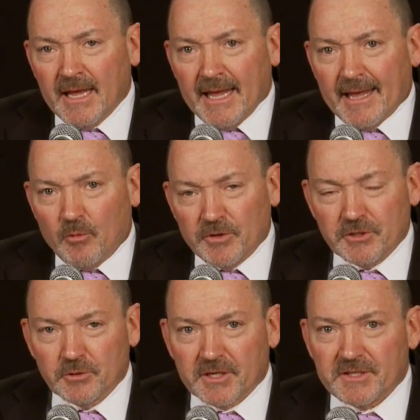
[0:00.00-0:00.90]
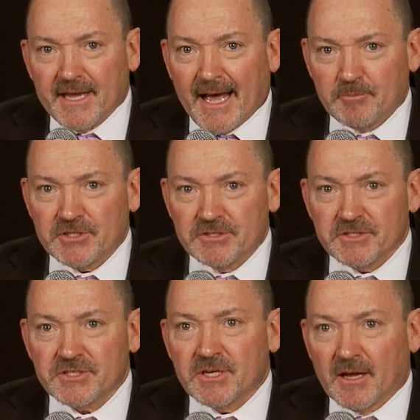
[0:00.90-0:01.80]
And when you look at the
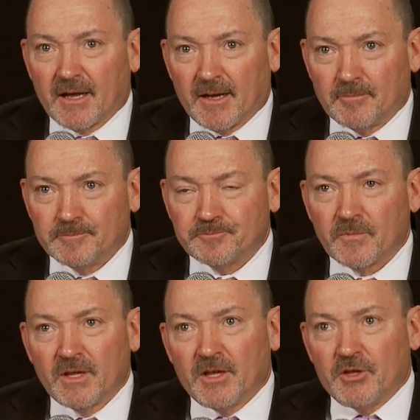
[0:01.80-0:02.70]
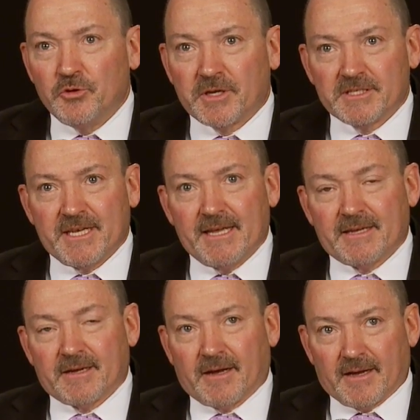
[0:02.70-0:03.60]
options, you can
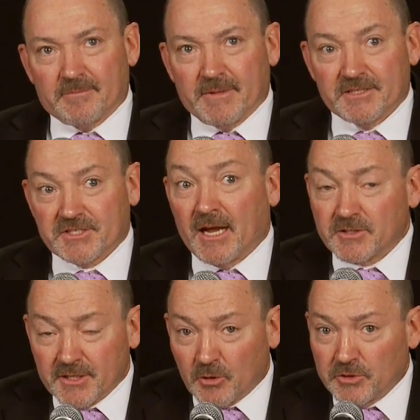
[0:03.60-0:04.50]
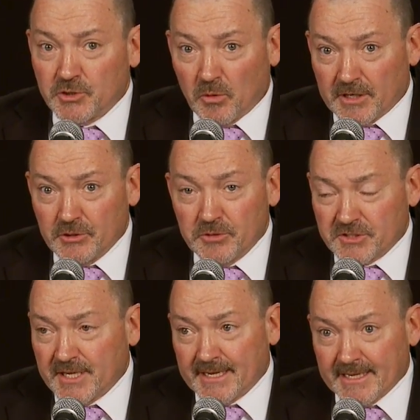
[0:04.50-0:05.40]
take, it sounds like what you want to do is
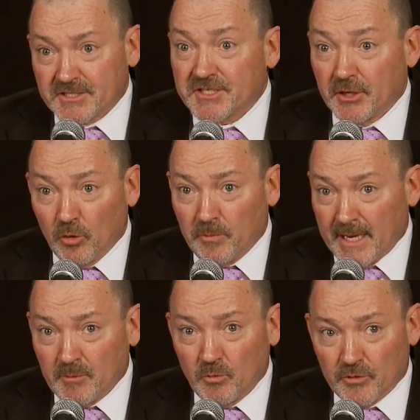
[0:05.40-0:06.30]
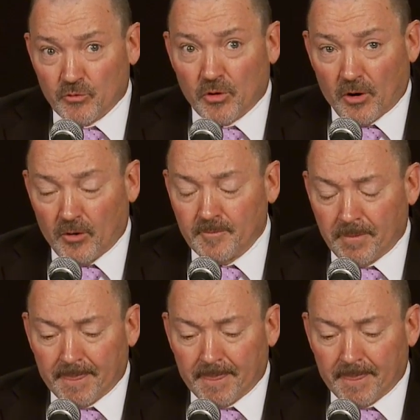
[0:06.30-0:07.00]
take a single payment withdrawal.